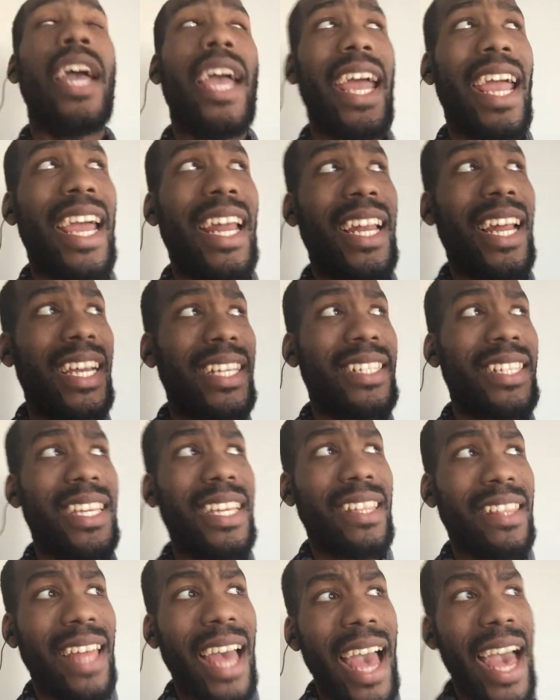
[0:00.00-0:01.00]
And I
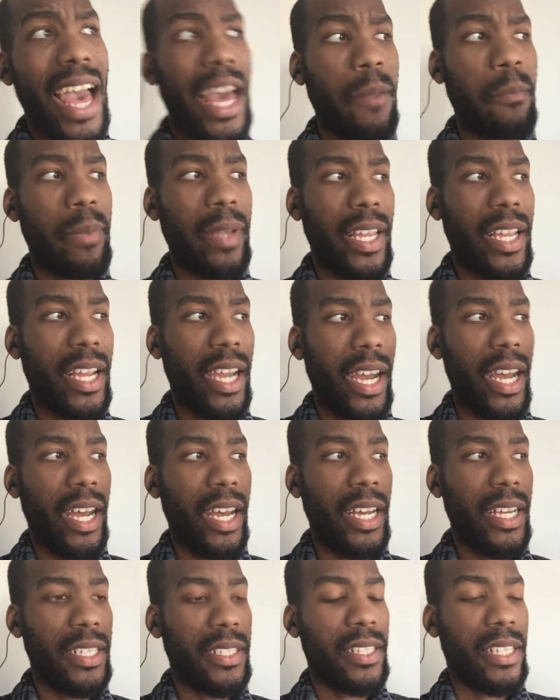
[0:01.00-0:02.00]
say that
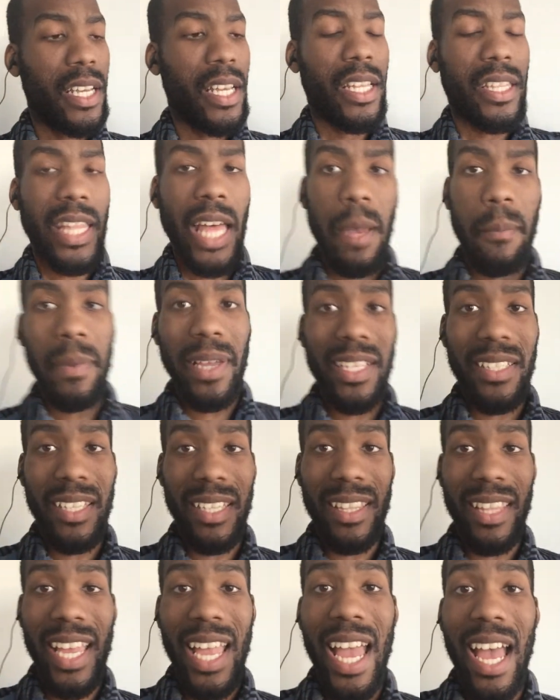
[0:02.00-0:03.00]
because that means
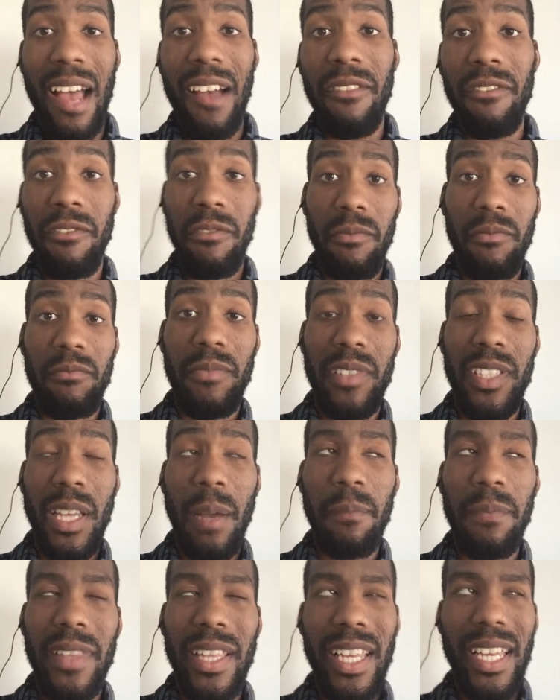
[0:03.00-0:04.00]
that they have
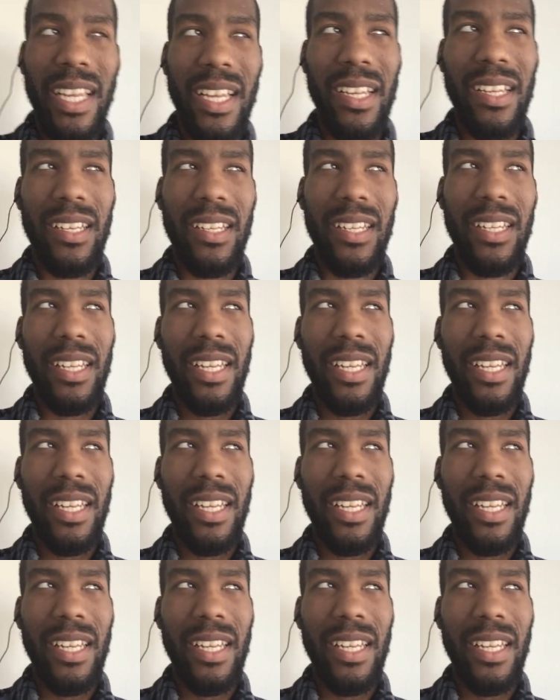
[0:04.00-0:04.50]
something